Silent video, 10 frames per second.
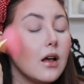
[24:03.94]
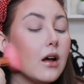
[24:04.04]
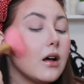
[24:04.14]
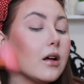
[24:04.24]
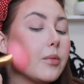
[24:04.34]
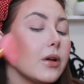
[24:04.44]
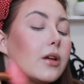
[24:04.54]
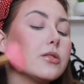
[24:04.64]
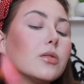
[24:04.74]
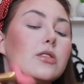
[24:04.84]

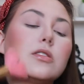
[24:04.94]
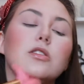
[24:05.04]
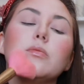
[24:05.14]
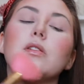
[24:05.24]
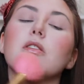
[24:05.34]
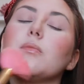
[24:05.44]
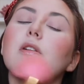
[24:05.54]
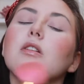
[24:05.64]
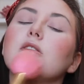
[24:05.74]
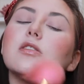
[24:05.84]
I was watching Samantha
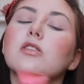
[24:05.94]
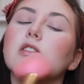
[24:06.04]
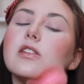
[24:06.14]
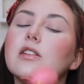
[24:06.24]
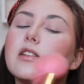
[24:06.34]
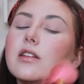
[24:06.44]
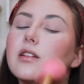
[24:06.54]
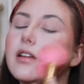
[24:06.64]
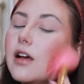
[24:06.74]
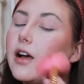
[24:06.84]
March, and
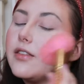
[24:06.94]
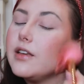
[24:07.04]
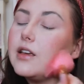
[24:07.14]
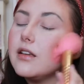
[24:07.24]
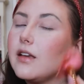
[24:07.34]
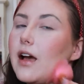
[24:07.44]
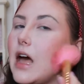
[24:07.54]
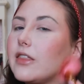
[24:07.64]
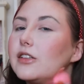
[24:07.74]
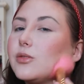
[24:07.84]
I think,
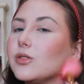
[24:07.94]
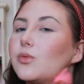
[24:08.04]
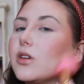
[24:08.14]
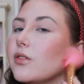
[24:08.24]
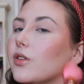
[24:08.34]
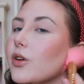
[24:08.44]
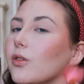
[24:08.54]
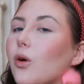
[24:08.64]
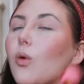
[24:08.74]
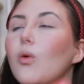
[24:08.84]
yeah, this was one of
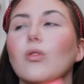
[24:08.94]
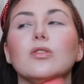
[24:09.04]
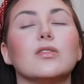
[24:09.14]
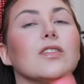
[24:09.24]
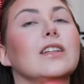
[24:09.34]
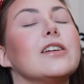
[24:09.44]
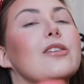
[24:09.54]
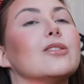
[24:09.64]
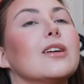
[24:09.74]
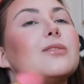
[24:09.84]
her older
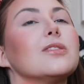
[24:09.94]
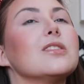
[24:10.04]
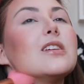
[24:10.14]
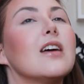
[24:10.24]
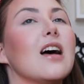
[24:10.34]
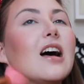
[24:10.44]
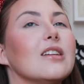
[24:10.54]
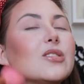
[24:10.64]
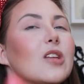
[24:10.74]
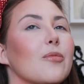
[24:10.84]
videos.
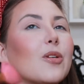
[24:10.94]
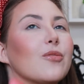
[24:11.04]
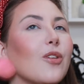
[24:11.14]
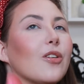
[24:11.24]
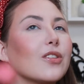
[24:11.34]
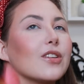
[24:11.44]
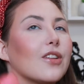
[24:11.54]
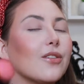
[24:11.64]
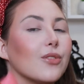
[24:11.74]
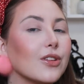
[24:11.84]
I've somewhat fallen in
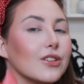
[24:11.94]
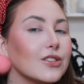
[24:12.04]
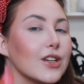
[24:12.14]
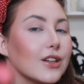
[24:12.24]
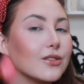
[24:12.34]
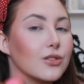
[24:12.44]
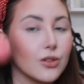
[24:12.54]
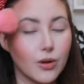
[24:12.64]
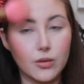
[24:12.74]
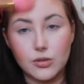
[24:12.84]
love with her channel,
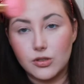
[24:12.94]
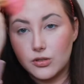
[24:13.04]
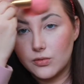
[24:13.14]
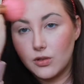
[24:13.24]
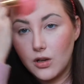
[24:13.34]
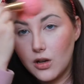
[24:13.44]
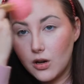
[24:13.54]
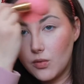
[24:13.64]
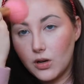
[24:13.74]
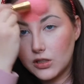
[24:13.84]
so I was
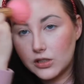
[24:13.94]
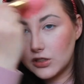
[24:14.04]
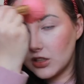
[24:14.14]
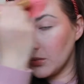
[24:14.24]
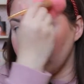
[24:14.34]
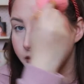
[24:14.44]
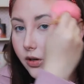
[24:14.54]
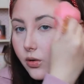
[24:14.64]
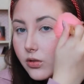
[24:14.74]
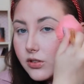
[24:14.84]
watching some of
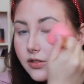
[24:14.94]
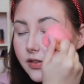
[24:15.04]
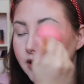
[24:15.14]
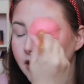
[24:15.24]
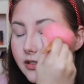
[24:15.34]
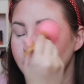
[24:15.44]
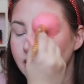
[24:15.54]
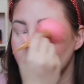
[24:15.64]
her older videos.